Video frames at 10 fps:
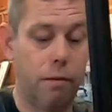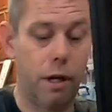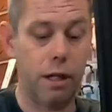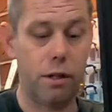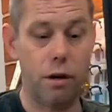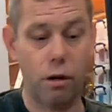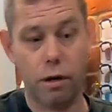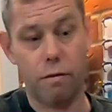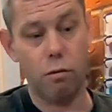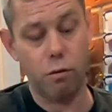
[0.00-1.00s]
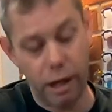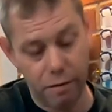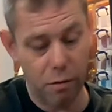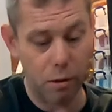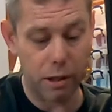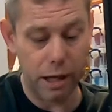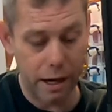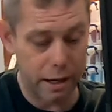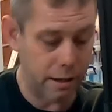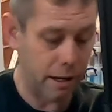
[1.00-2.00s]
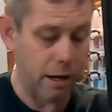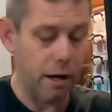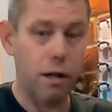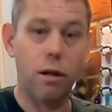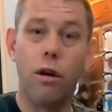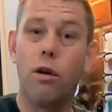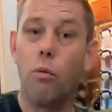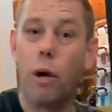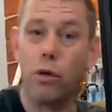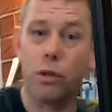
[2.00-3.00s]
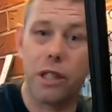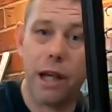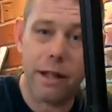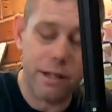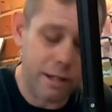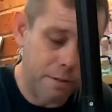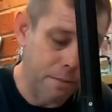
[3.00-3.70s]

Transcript: and it's not going to keep falling down. And when you're detecting